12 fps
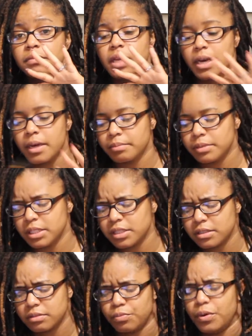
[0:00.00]
The
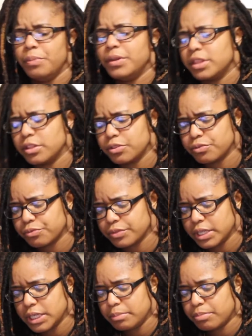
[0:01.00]
one with the
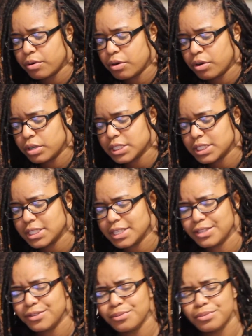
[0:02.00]
3 prongs is a
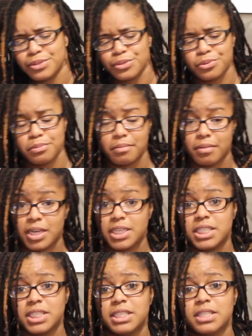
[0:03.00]
little too
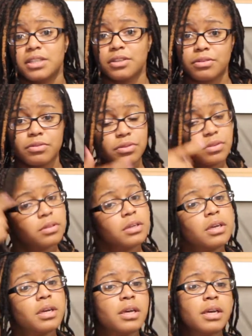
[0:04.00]
much. It's a little
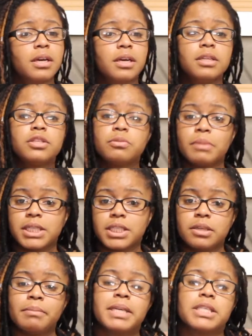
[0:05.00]
too much,
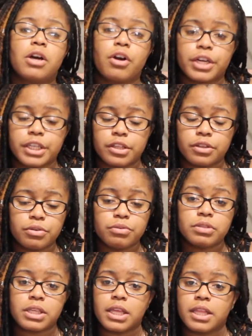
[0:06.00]
so it makes it hard to
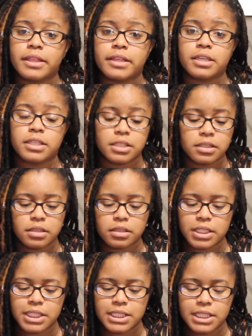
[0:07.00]
use. And
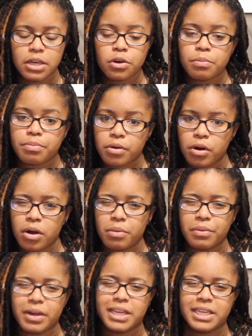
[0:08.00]
the single
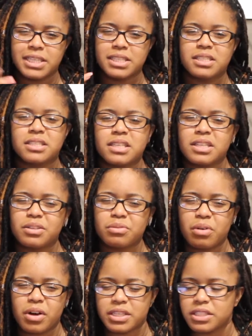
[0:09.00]
prong one is a
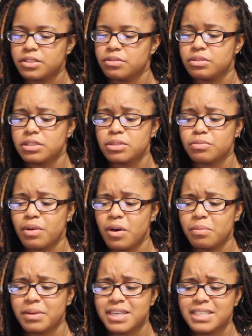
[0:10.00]
little hard to use as
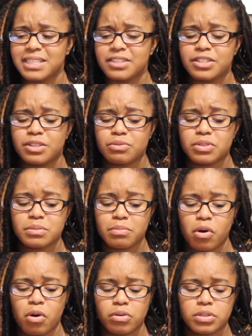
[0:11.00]
well because they're so
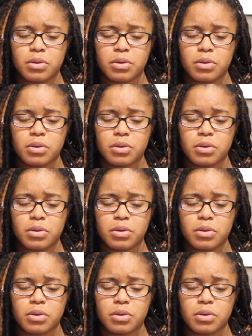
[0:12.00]
small.